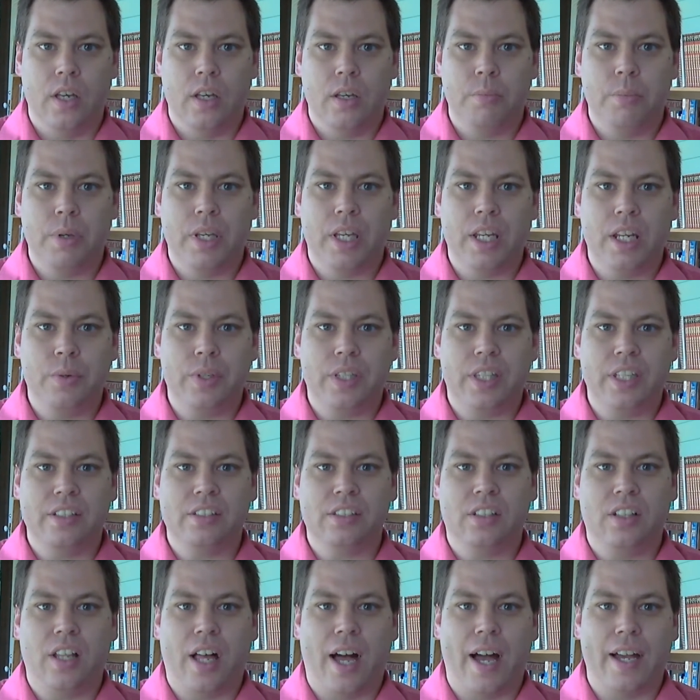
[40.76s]
Beginning with
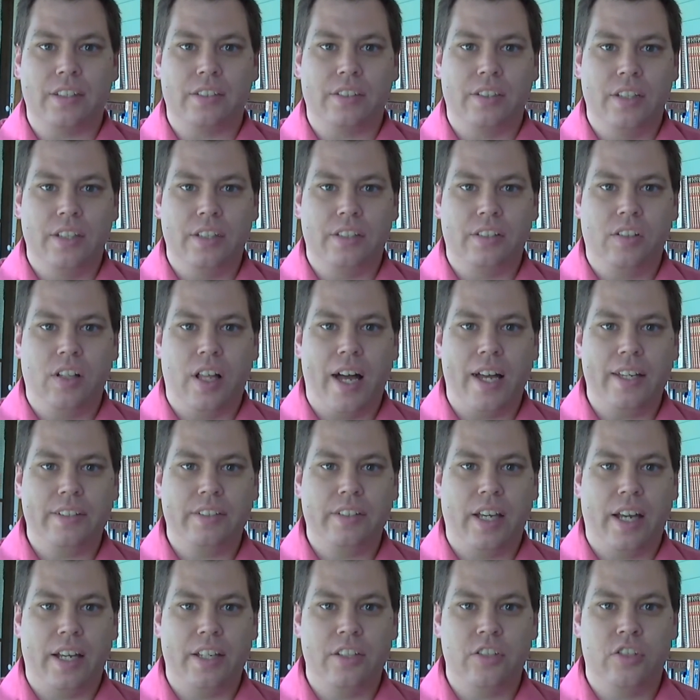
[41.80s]
this
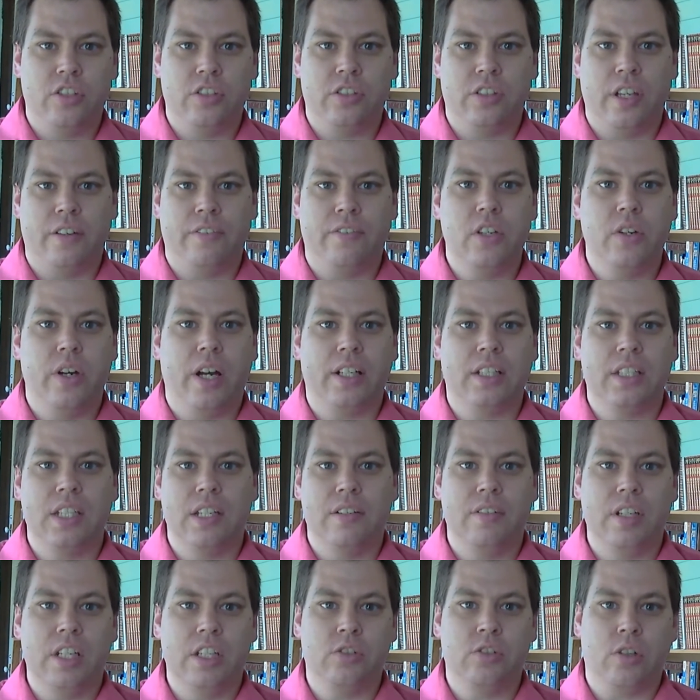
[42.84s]
class has just a few
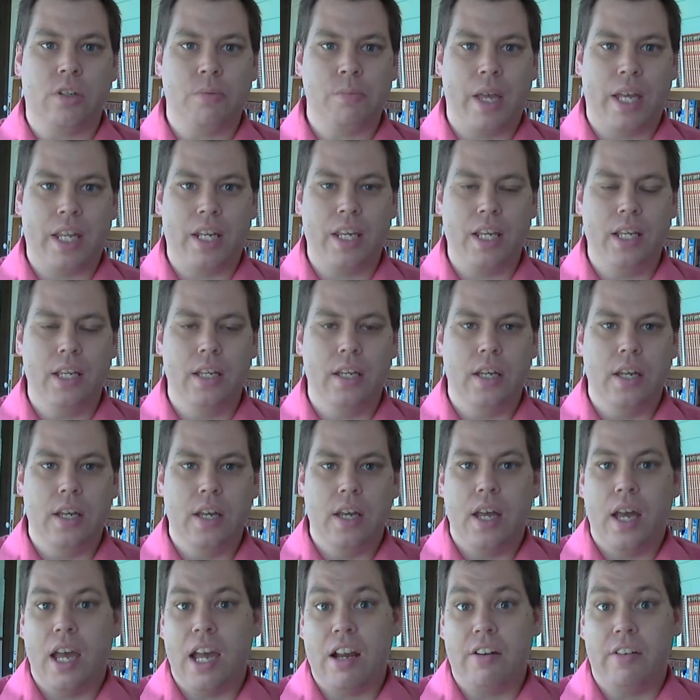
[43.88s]
activities remaining.
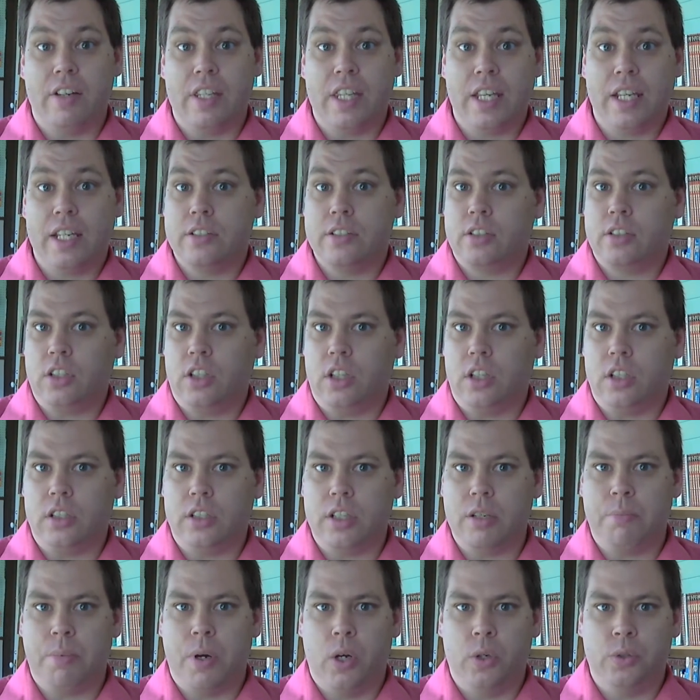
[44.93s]
Everything is
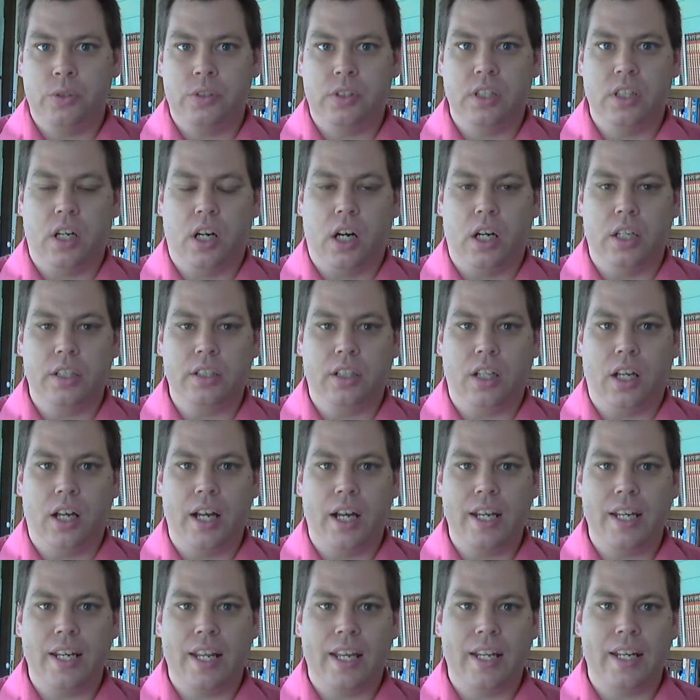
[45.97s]
currently posted
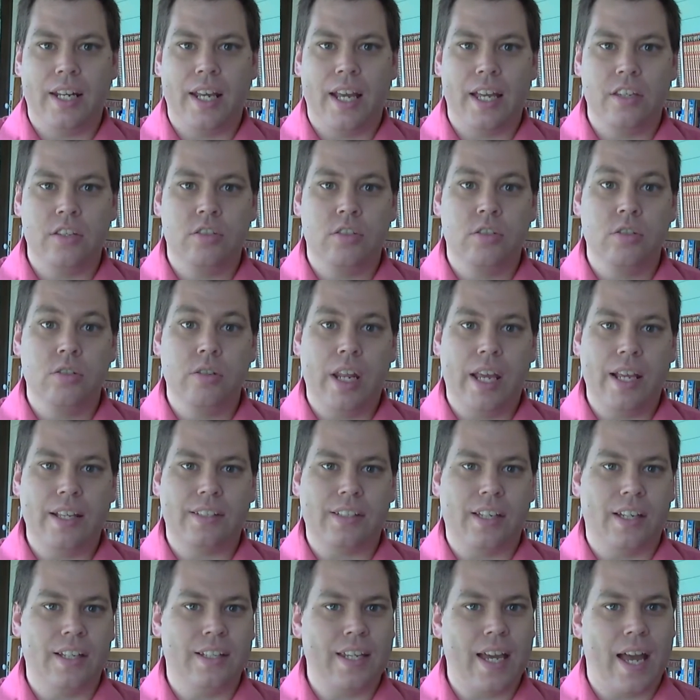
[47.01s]
online and has due
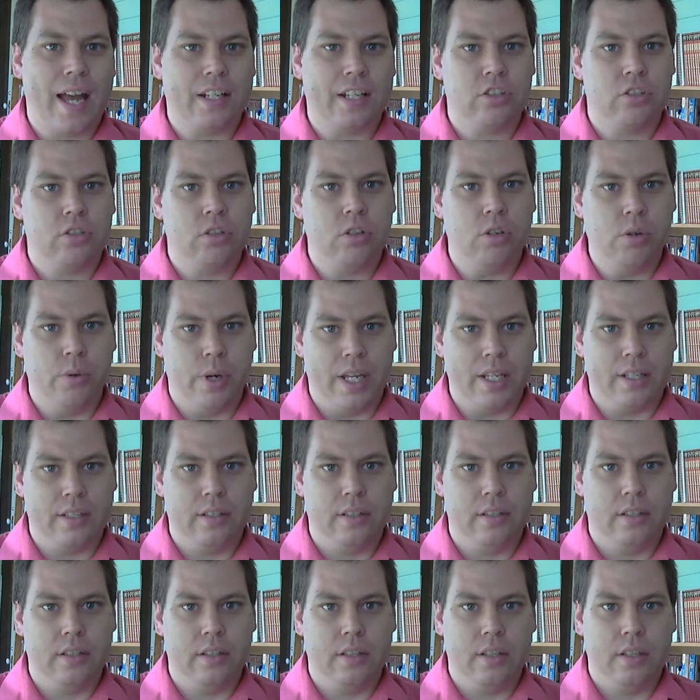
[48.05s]
dates attached to it.
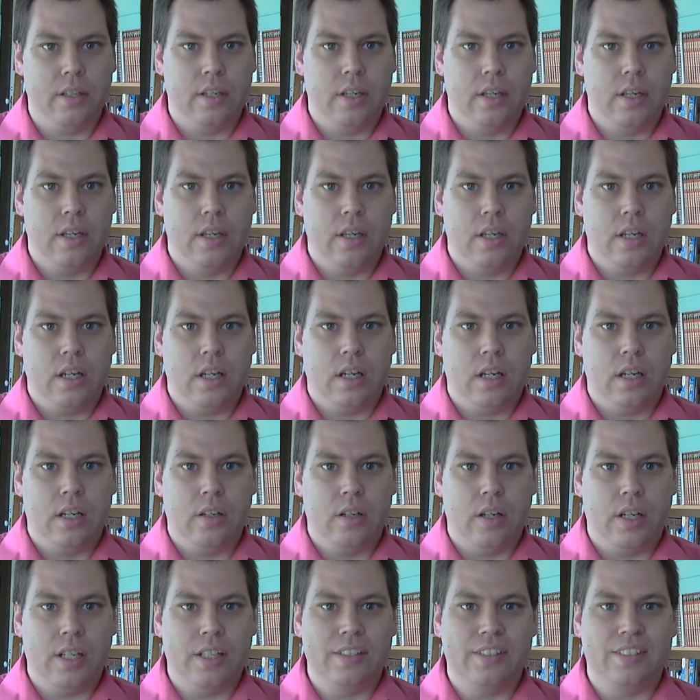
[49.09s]

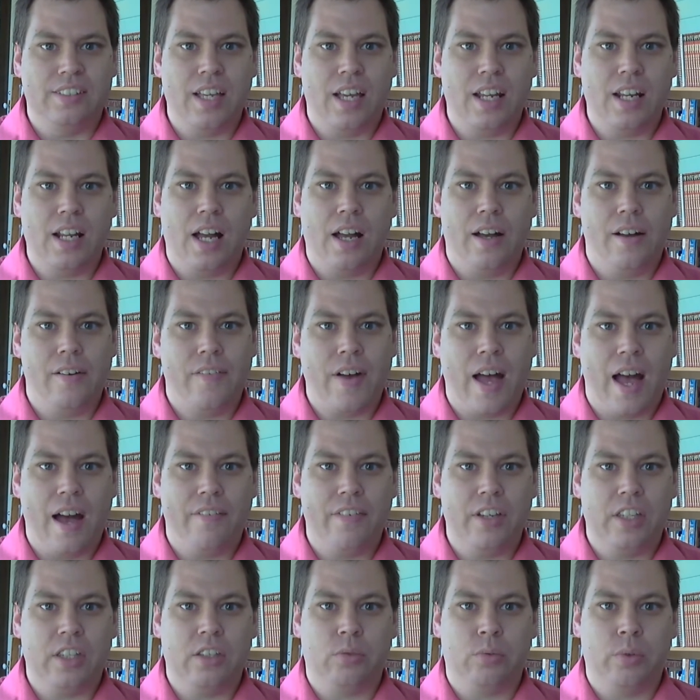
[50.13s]
Instead of
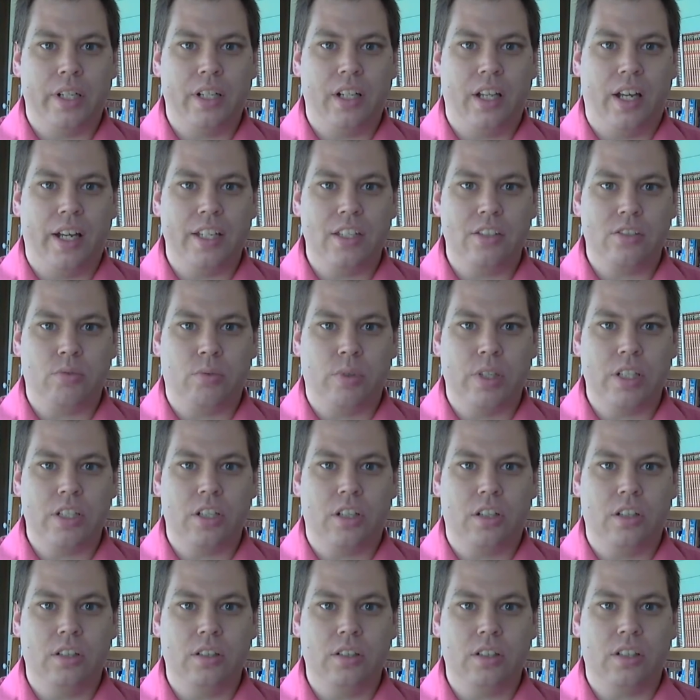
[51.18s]
having the red lines
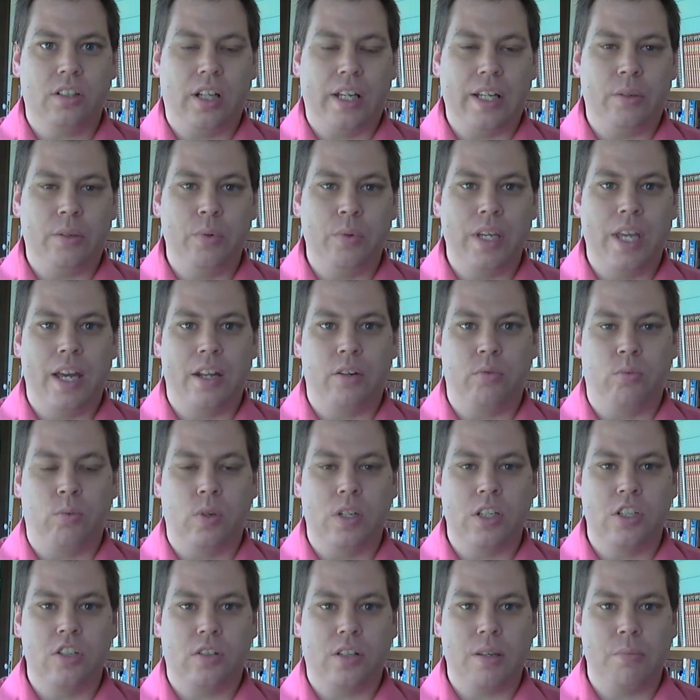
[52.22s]
returned like we had
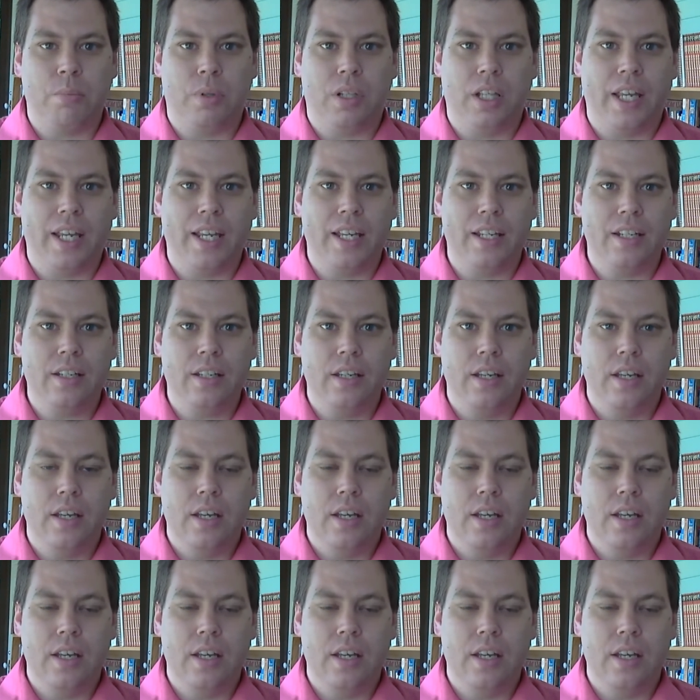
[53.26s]
originally planned,